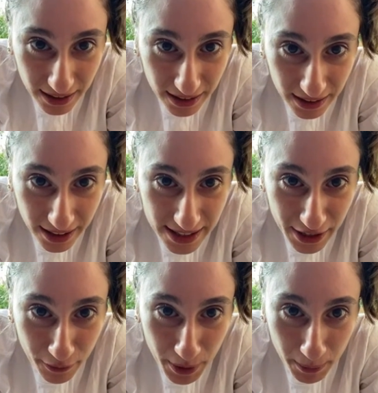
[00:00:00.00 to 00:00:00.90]
Let's
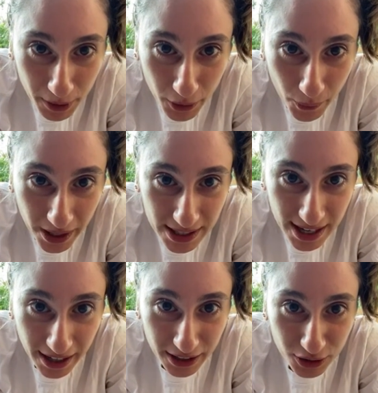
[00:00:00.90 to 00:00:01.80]
give people a quick
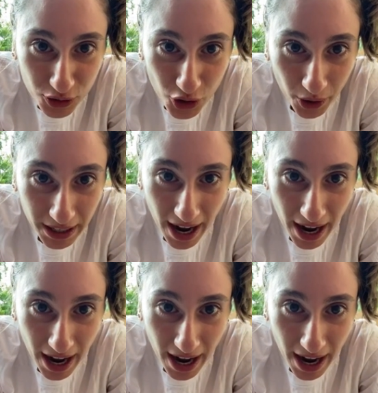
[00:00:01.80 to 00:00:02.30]
second to join in.